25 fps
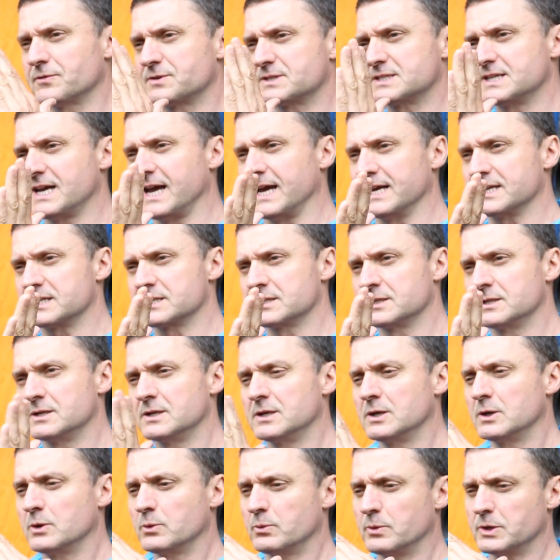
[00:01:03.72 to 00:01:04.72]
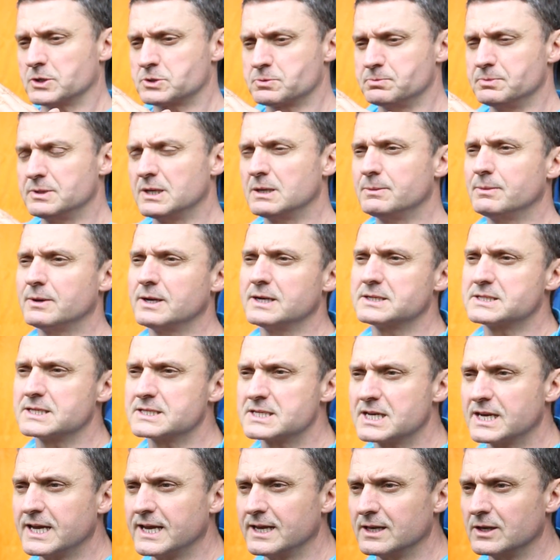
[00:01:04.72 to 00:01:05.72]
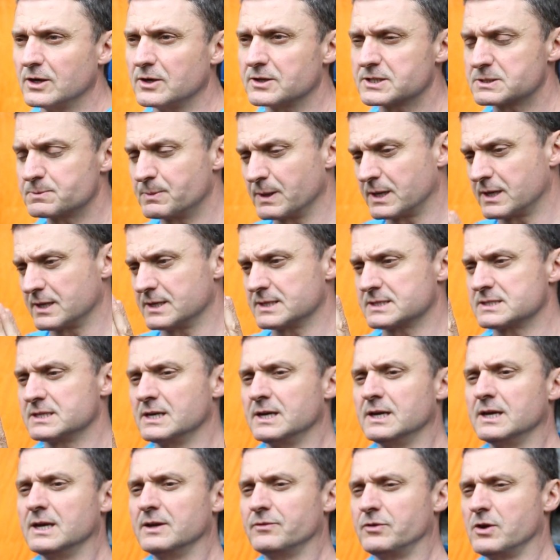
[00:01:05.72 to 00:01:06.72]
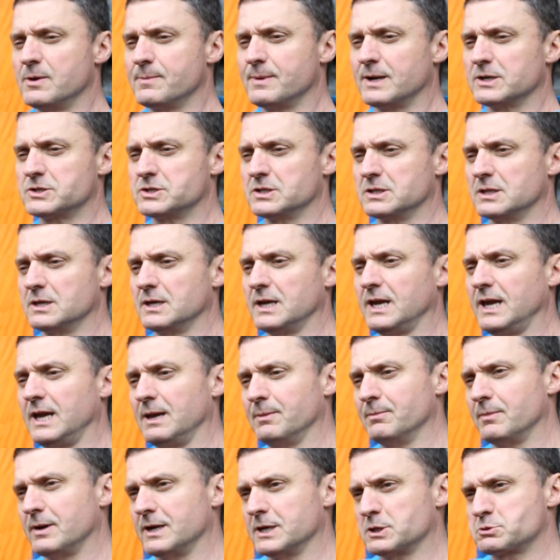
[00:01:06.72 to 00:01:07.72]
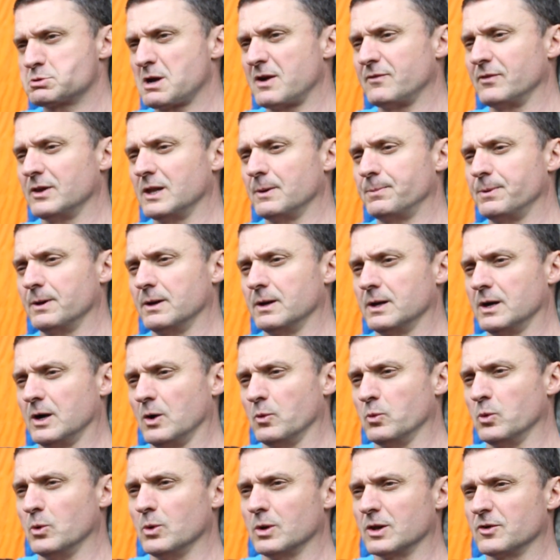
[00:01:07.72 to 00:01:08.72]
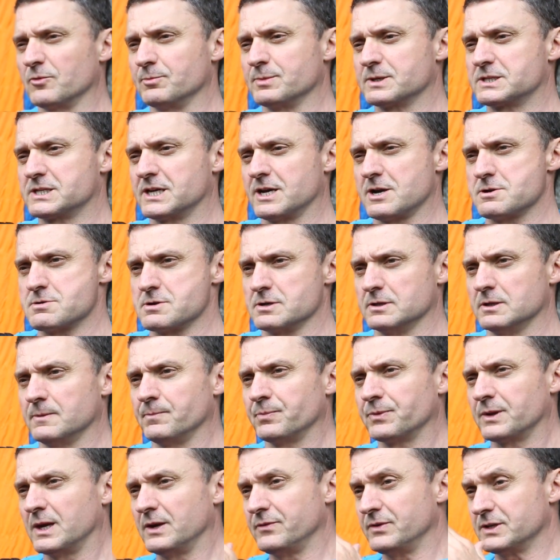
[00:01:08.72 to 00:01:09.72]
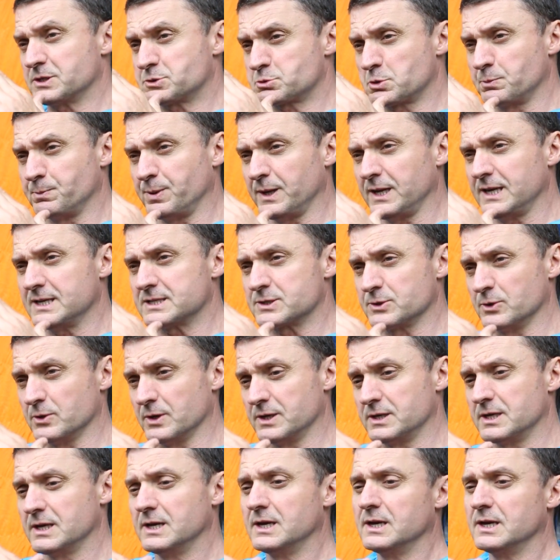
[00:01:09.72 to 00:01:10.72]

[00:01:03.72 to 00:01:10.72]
offset, which minimises heat loss, because if you imagine that heat might travel up a wall of material, if it's trapezoid,